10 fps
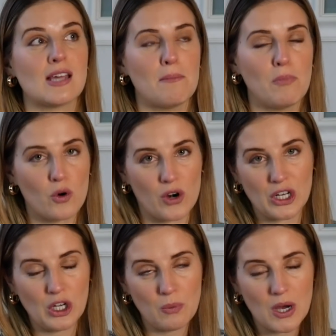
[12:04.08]
and pouring
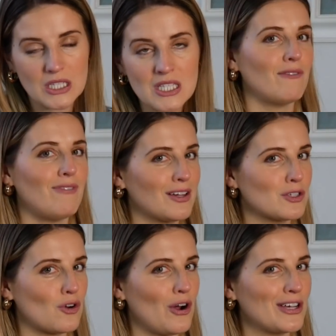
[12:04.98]
new ones. Fingers
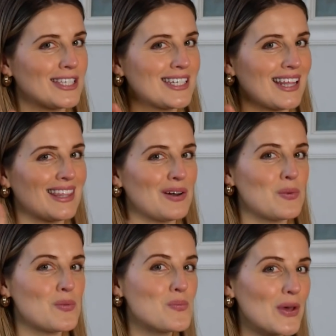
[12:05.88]
crossed
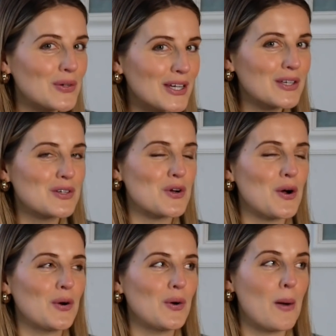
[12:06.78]
that building
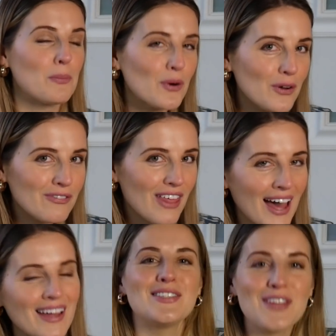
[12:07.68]
control approve
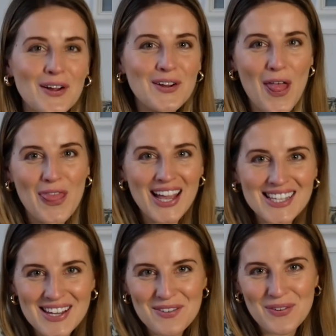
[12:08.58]
that. So that
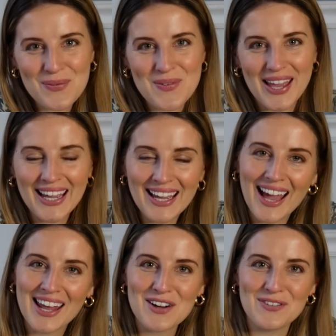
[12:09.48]
is it from me
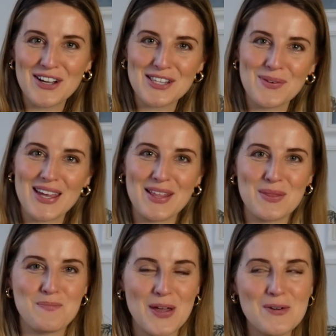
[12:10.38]
and our first week in the
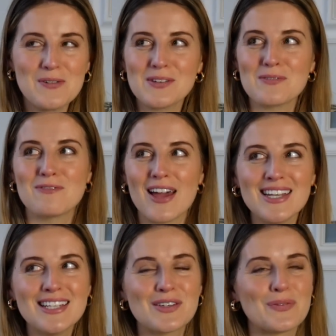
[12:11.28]
build,
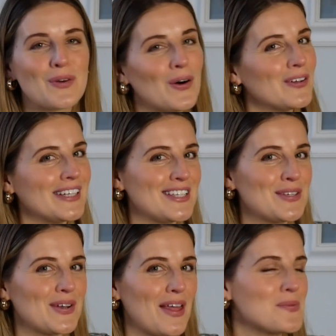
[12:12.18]
ready to roll
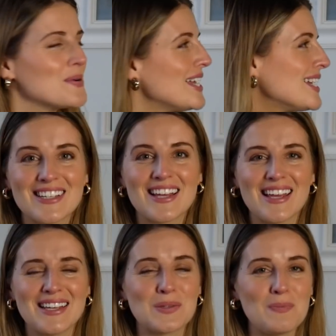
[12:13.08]
into another week.
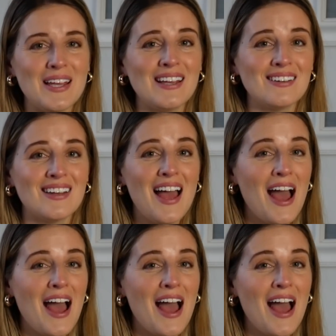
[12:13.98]
It's been